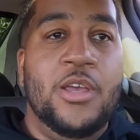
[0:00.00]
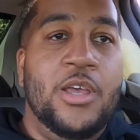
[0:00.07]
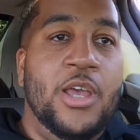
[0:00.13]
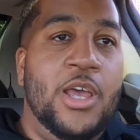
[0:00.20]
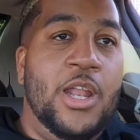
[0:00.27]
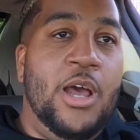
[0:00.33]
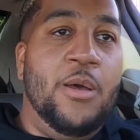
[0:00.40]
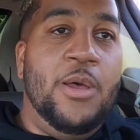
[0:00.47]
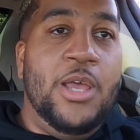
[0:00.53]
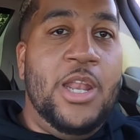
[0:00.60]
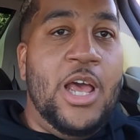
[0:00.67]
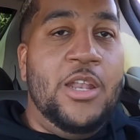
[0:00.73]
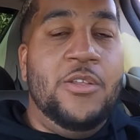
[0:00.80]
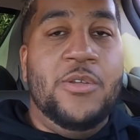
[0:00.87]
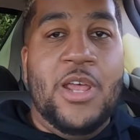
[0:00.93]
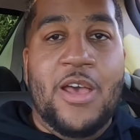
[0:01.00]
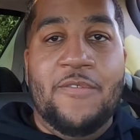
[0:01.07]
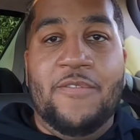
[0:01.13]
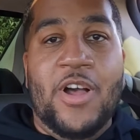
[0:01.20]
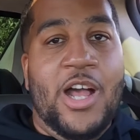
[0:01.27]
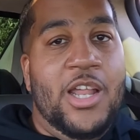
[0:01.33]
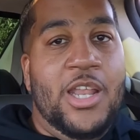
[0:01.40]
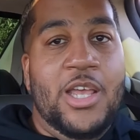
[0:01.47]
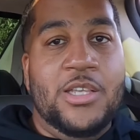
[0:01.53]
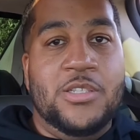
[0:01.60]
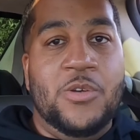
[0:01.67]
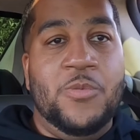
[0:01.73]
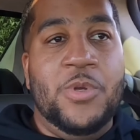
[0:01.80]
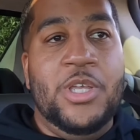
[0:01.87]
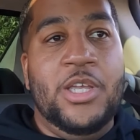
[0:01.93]
and I do that 5 days
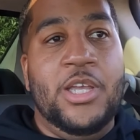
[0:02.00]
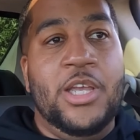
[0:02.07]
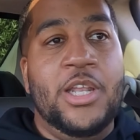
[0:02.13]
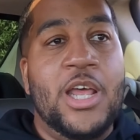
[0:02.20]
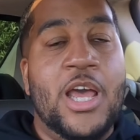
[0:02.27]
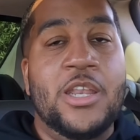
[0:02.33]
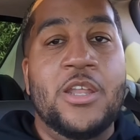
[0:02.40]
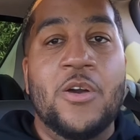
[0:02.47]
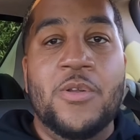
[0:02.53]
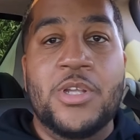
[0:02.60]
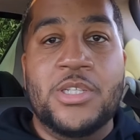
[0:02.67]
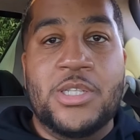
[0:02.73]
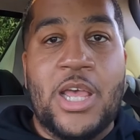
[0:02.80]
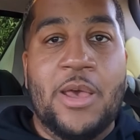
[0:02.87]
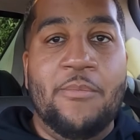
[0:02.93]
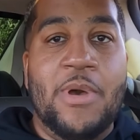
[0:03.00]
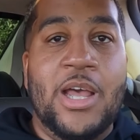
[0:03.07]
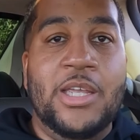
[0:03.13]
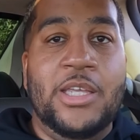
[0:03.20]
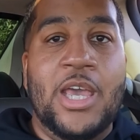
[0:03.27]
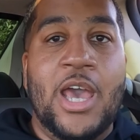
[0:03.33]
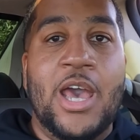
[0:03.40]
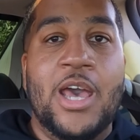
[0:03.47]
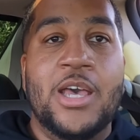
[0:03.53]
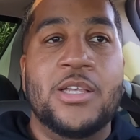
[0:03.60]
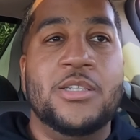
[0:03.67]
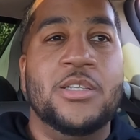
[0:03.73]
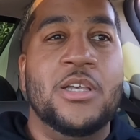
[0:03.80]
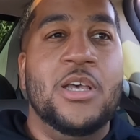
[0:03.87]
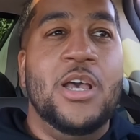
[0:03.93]
a week, and I noticed that my gas,
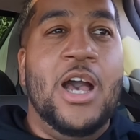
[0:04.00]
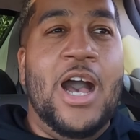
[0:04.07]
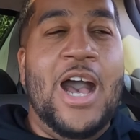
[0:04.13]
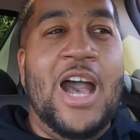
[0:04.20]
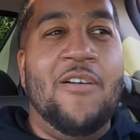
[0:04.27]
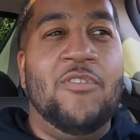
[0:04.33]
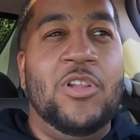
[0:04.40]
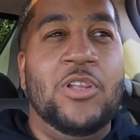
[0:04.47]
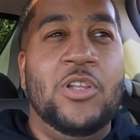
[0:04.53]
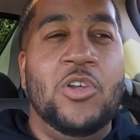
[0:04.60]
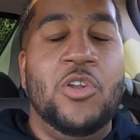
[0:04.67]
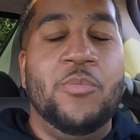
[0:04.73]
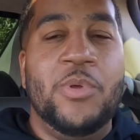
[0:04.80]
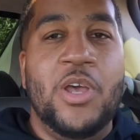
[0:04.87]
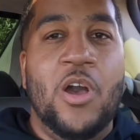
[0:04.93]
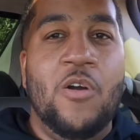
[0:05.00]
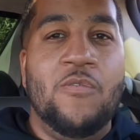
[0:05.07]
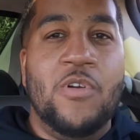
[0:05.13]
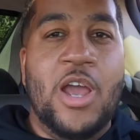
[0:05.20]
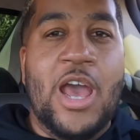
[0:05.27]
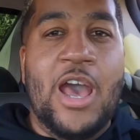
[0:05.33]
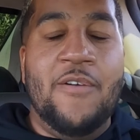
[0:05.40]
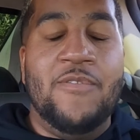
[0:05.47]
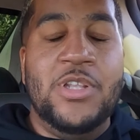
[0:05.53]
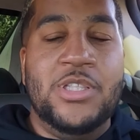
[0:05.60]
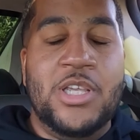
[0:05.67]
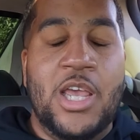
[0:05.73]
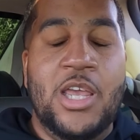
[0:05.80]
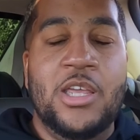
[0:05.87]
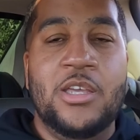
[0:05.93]
I have a little bit over a half a
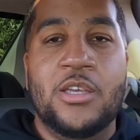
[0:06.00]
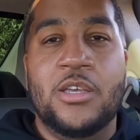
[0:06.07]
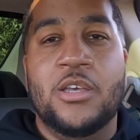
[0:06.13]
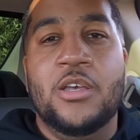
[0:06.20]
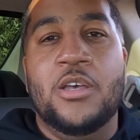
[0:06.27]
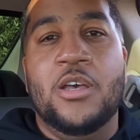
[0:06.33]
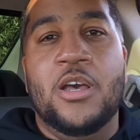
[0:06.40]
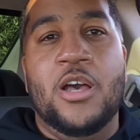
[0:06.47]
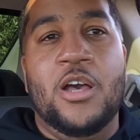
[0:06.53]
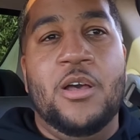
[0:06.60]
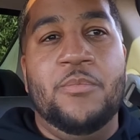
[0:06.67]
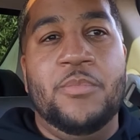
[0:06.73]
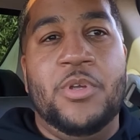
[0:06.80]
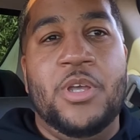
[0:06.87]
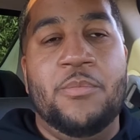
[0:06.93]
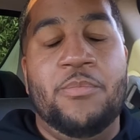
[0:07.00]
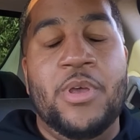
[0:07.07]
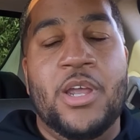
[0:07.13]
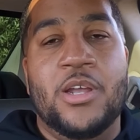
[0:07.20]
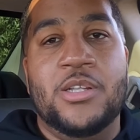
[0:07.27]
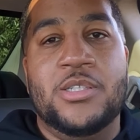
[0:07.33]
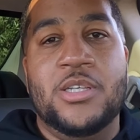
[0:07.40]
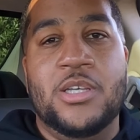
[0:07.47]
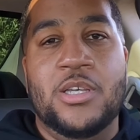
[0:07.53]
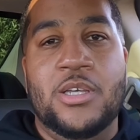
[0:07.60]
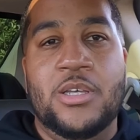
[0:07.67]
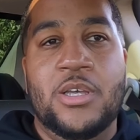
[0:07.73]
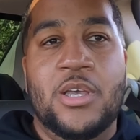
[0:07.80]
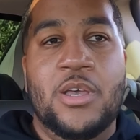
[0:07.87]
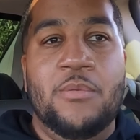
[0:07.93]
tank compared to
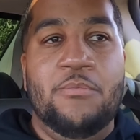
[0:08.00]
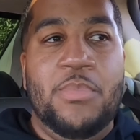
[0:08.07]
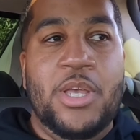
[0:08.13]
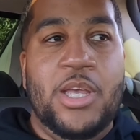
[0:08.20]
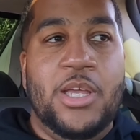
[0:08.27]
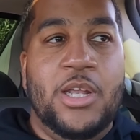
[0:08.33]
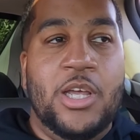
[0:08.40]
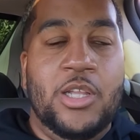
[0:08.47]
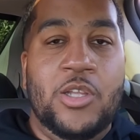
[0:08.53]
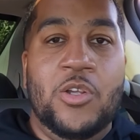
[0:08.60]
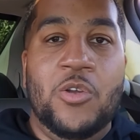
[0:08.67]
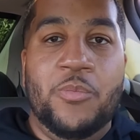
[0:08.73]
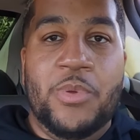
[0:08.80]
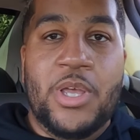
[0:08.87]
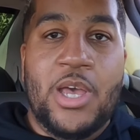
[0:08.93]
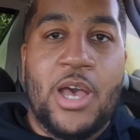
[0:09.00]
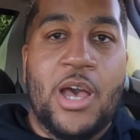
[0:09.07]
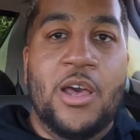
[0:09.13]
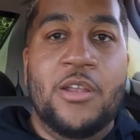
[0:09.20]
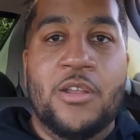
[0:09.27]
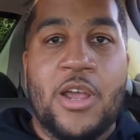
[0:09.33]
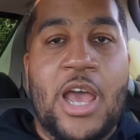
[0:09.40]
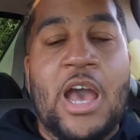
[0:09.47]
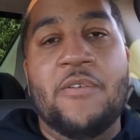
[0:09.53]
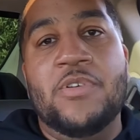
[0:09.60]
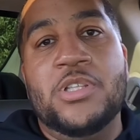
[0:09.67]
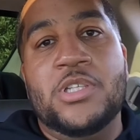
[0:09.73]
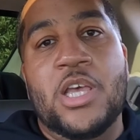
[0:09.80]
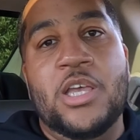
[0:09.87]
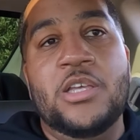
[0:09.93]
being a little bit under half a
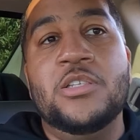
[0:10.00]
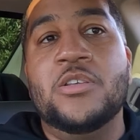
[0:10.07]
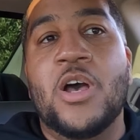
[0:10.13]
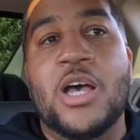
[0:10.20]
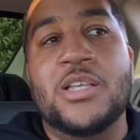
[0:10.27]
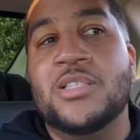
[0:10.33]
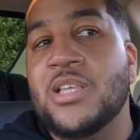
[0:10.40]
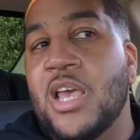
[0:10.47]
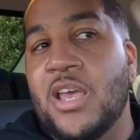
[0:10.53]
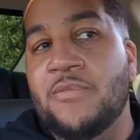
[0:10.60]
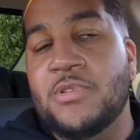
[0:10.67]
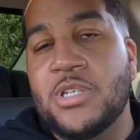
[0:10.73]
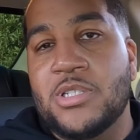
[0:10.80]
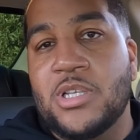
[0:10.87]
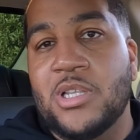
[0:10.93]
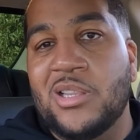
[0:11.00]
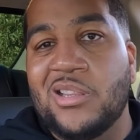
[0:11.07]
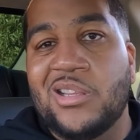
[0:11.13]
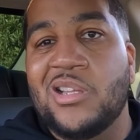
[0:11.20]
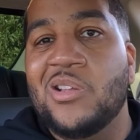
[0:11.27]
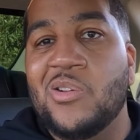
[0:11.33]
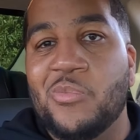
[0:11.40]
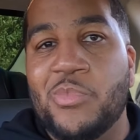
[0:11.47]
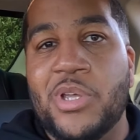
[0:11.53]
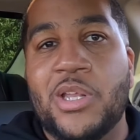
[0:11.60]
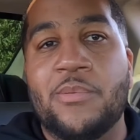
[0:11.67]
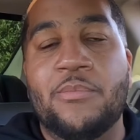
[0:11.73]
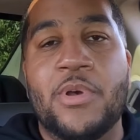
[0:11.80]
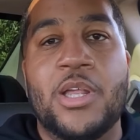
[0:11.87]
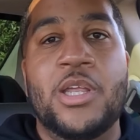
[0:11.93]
tank. So I save just a little bit
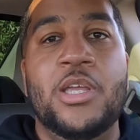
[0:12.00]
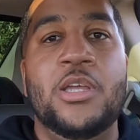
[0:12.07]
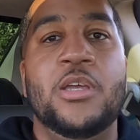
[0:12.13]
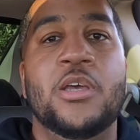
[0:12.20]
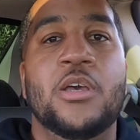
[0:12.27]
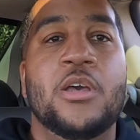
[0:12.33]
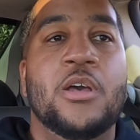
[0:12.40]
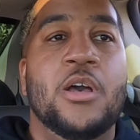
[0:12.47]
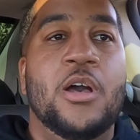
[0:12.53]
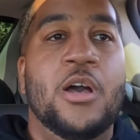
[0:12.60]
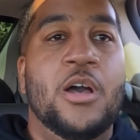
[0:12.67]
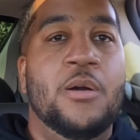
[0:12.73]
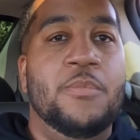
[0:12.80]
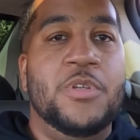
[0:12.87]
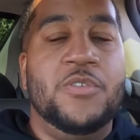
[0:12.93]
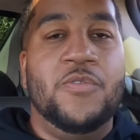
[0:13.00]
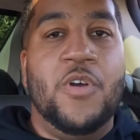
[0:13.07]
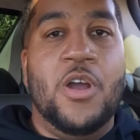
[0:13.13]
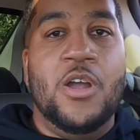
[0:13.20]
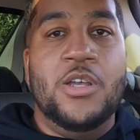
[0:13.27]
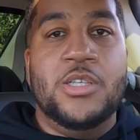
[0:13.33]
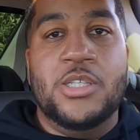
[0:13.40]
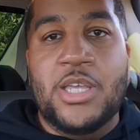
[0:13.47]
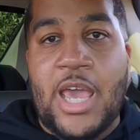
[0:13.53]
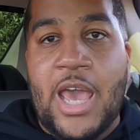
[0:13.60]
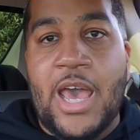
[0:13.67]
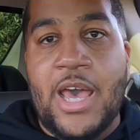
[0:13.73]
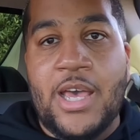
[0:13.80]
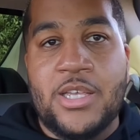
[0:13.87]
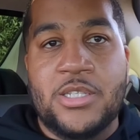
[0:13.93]
of money as far as
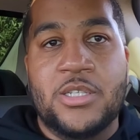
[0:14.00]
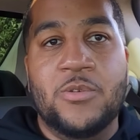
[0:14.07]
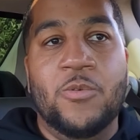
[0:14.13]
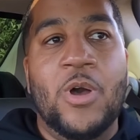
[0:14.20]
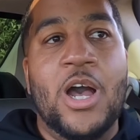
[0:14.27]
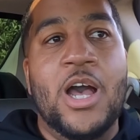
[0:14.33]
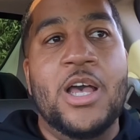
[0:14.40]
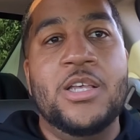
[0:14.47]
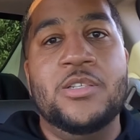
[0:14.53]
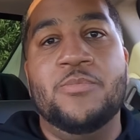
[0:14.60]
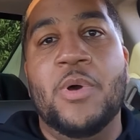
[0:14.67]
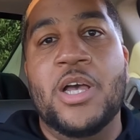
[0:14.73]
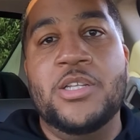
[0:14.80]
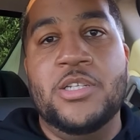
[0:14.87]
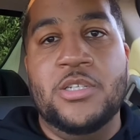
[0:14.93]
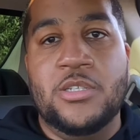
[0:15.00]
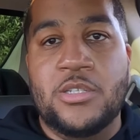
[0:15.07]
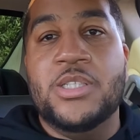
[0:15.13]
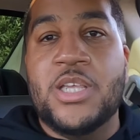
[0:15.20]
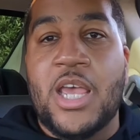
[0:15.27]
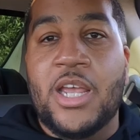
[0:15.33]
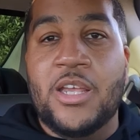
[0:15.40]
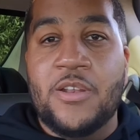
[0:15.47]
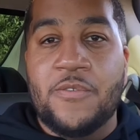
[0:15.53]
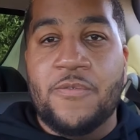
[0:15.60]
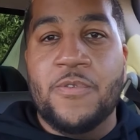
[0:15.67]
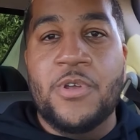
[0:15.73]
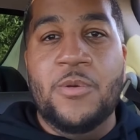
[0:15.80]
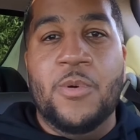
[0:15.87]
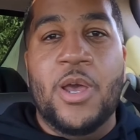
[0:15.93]
gas wise by just taking the
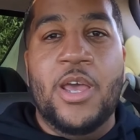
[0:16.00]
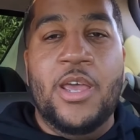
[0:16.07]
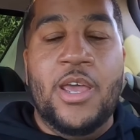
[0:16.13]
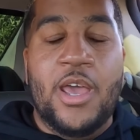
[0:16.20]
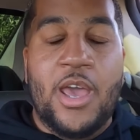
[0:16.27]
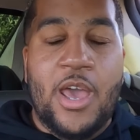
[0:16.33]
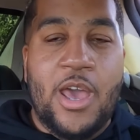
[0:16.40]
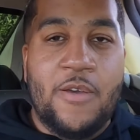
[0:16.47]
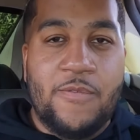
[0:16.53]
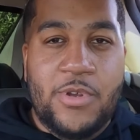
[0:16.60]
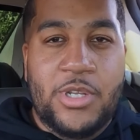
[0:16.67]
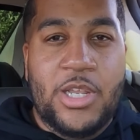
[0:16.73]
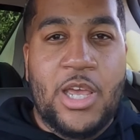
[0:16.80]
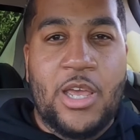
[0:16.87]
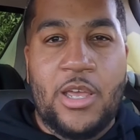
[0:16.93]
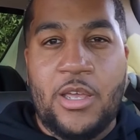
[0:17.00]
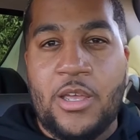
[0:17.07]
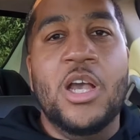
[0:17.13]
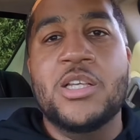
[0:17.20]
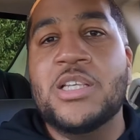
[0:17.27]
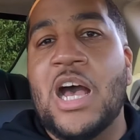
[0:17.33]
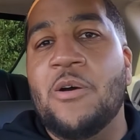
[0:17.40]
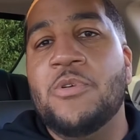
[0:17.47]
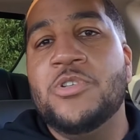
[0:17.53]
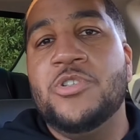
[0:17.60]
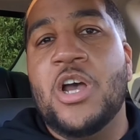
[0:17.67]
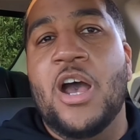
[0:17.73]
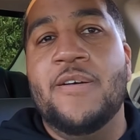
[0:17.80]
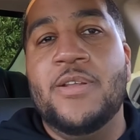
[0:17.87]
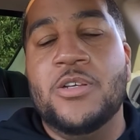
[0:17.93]
freeway every day. Because I would
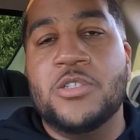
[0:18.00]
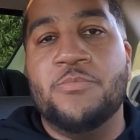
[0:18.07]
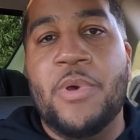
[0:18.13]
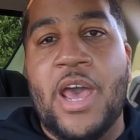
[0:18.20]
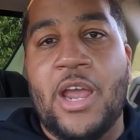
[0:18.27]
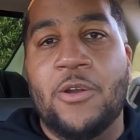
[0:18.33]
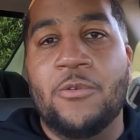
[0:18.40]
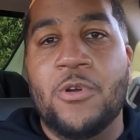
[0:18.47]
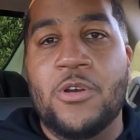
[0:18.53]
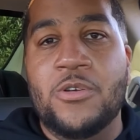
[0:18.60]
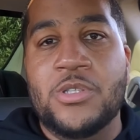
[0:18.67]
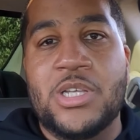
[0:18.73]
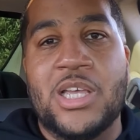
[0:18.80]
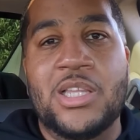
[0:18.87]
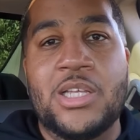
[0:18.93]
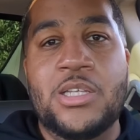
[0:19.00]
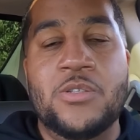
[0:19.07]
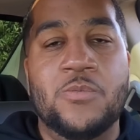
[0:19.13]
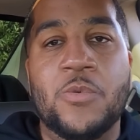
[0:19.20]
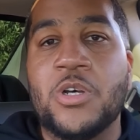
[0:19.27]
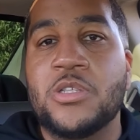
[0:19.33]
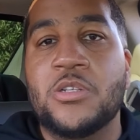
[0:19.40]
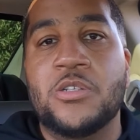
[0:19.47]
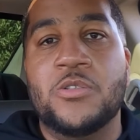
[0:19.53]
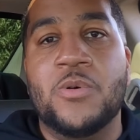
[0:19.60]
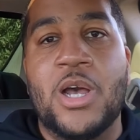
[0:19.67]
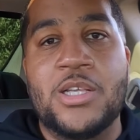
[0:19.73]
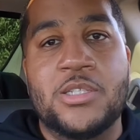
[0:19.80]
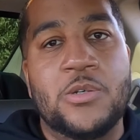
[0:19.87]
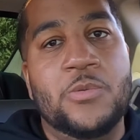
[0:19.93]
drive those back roads at least once or
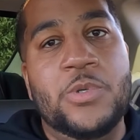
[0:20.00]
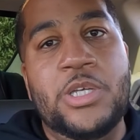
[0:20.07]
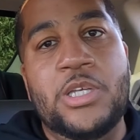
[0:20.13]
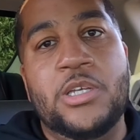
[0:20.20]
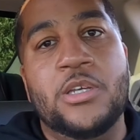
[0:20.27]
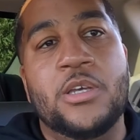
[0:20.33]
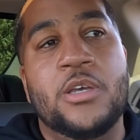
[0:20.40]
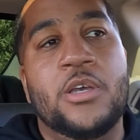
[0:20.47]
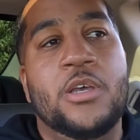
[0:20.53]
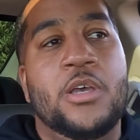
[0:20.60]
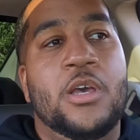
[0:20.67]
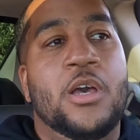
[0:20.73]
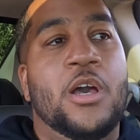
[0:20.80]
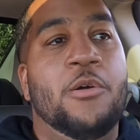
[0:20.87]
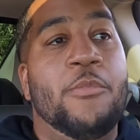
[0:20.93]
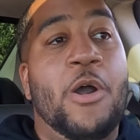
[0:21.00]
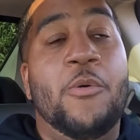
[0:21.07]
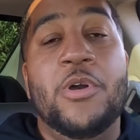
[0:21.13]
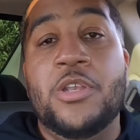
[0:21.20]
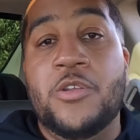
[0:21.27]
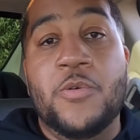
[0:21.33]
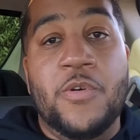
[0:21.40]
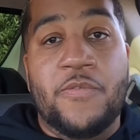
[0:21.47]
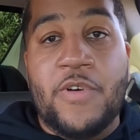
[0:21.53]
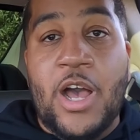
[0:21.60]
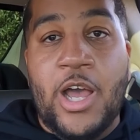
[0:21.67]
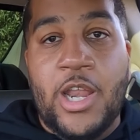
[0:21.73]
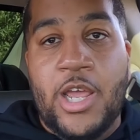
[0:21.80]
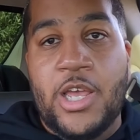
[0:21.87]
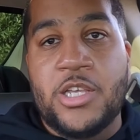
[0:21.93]
twice a week. I wouldn't do it
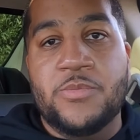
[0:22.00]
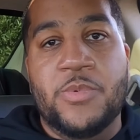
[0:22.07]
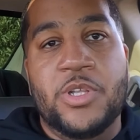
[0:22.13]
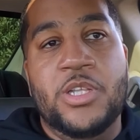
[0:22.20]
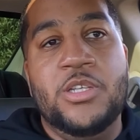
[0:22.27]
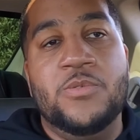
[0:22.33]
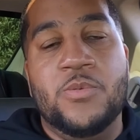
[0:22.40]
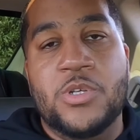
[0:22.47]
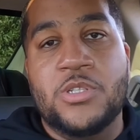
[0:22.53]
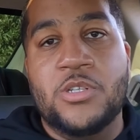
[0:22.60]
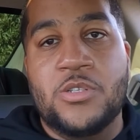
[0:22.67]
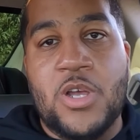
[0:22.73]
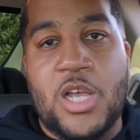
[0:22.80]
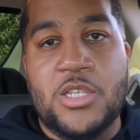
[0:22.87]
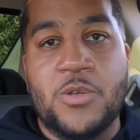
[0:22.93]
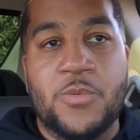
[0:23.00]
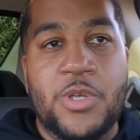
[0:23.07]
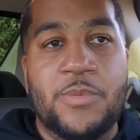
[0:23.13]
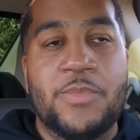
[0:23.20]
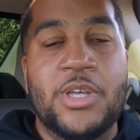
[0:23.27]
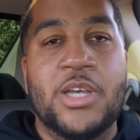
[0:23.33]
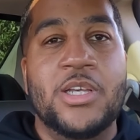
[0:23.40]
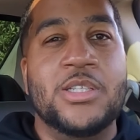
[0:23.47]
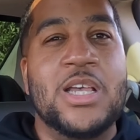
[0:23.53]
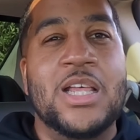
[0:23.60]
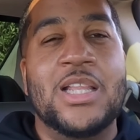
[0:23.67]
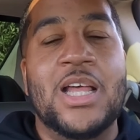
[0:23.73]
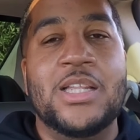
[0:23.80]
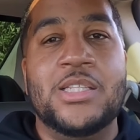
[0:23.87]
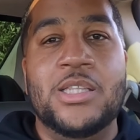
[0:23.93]
5 days, but at least once or twice a week, because I
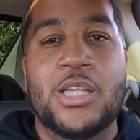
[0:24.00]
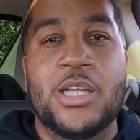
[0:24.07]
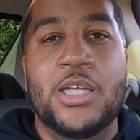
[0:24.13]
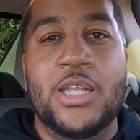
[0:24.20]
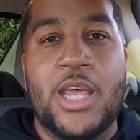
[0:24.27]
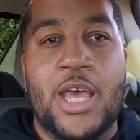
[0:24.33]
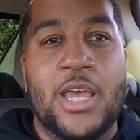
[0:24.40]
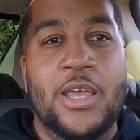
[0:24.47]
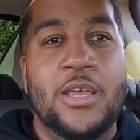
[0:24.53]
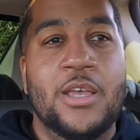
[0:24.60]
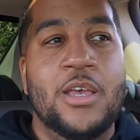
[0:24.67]
like looking at